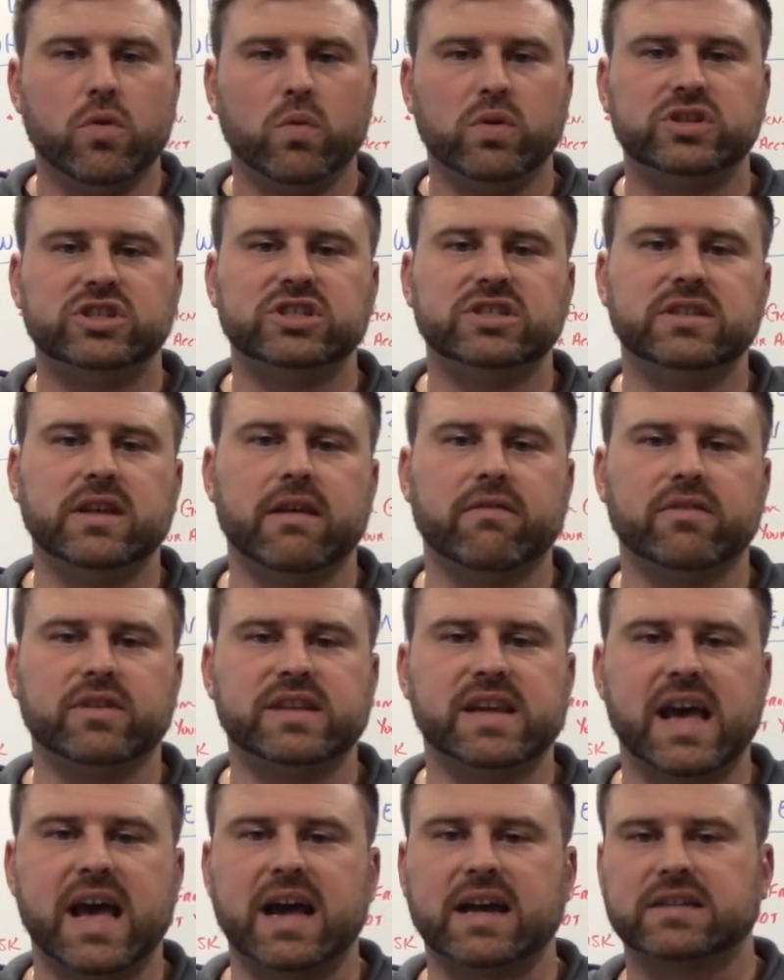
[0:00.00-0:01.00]
which is never
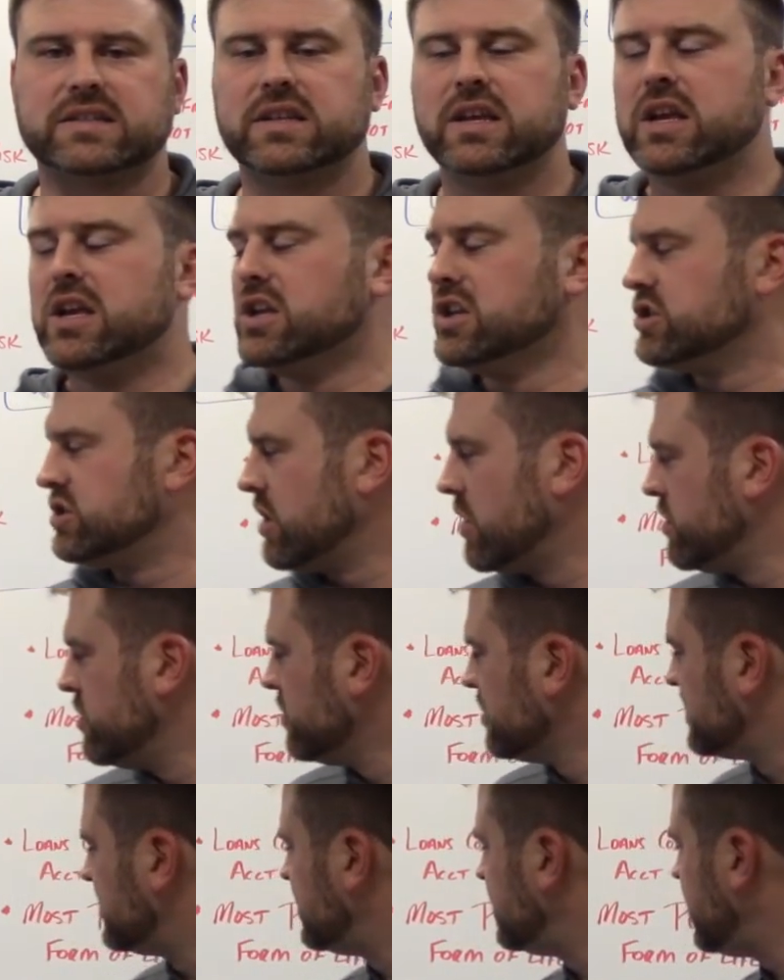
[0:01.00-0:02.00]
taxed. So
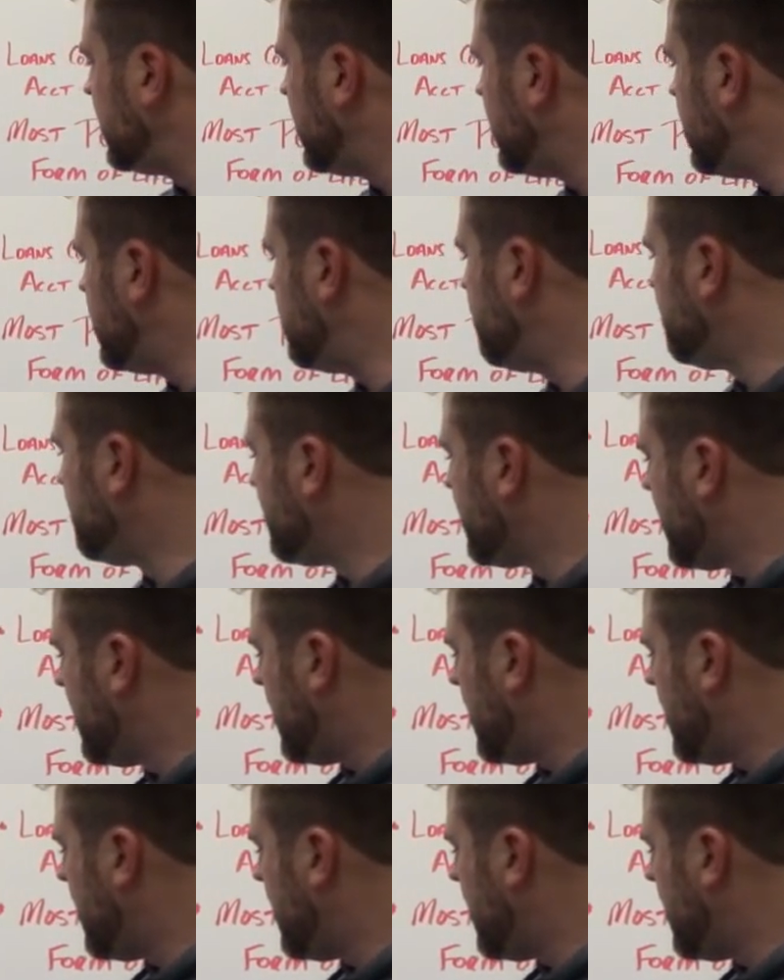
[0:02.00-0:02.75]
you'll see